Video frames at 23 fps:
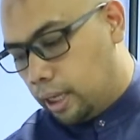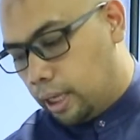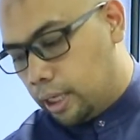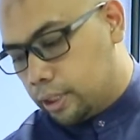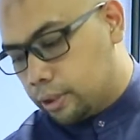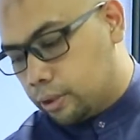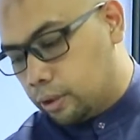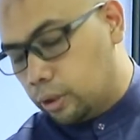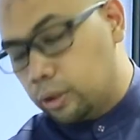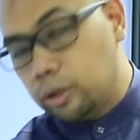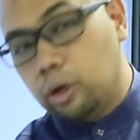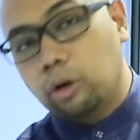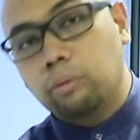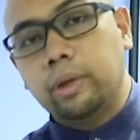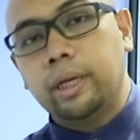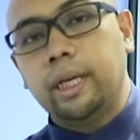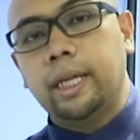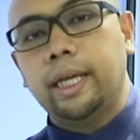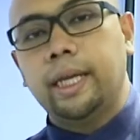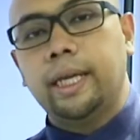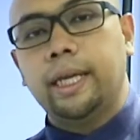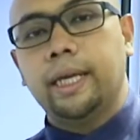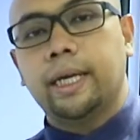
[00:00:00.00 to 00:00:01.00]
so
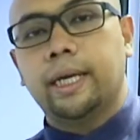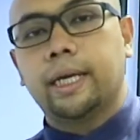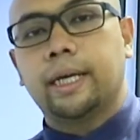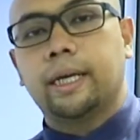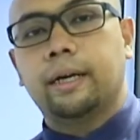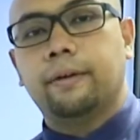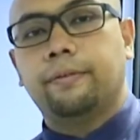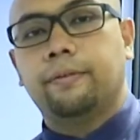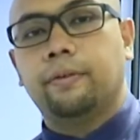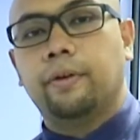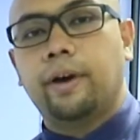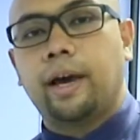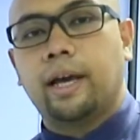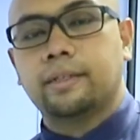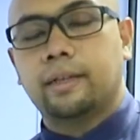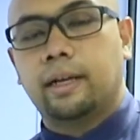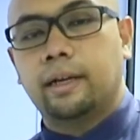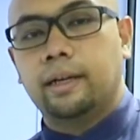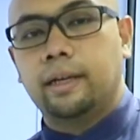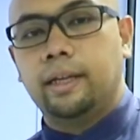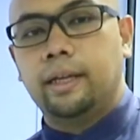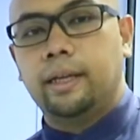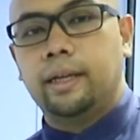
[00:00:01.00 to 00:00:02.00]
normally for
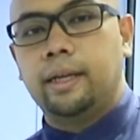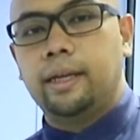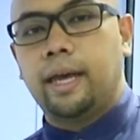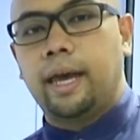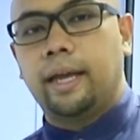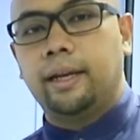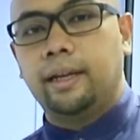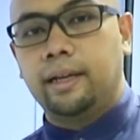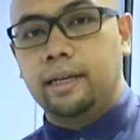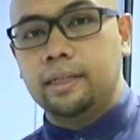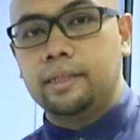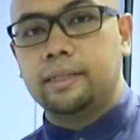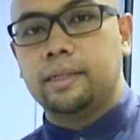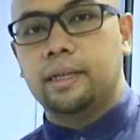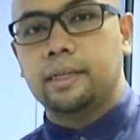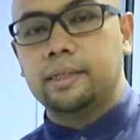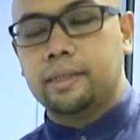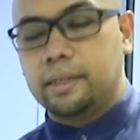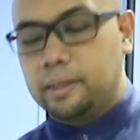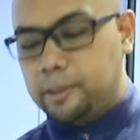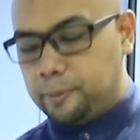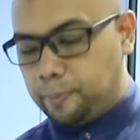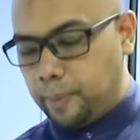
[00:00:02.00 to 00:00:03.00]
XRD
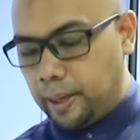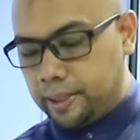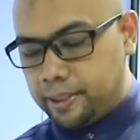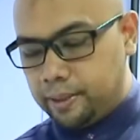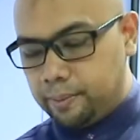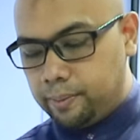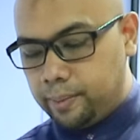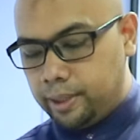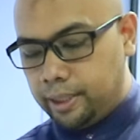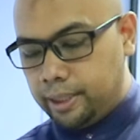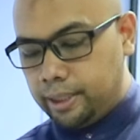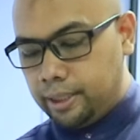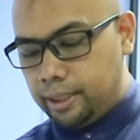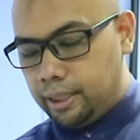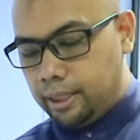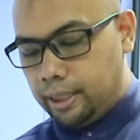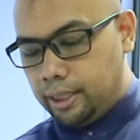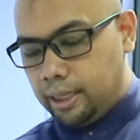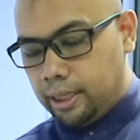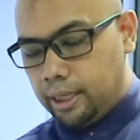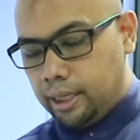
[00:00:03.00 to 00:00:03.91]
analysis, the specimen